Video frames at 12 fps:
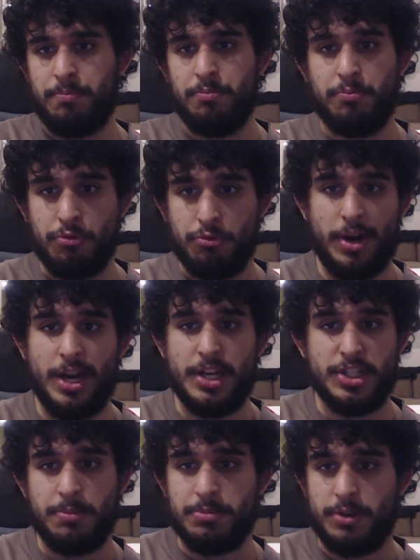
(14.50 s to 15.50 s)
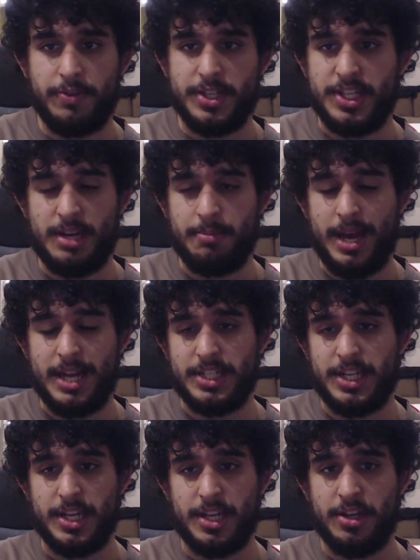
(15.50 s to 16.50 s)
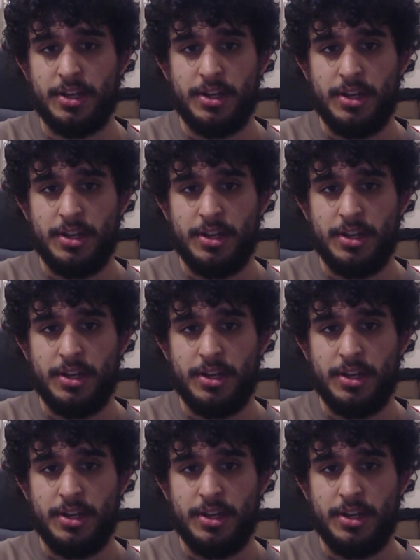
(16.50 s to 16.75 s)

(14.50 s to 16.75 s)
great in terms of a cinematic